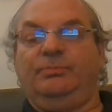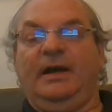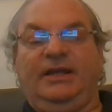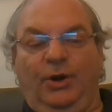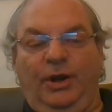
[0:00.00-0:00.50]
by
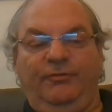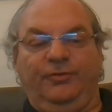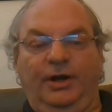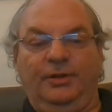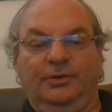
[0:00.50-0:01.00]
caring
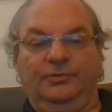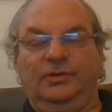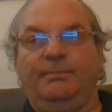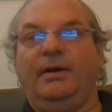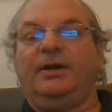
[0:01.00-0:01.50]
for others,
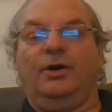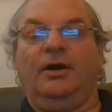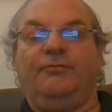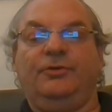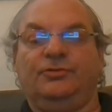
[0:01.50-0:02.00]
and by
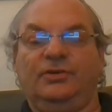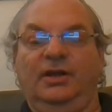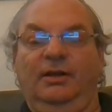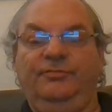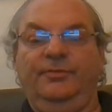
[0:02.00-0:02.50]
caring for yourself.